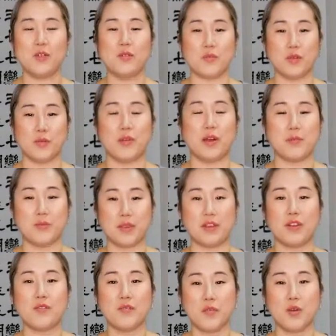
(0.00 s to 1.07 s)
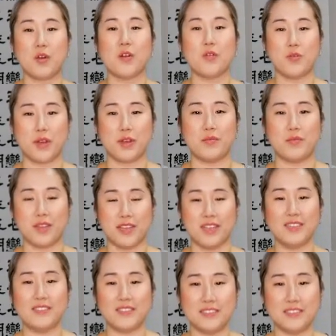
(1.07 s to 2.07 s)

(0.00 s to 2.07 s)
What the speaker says: We'll pump here for 1 minute.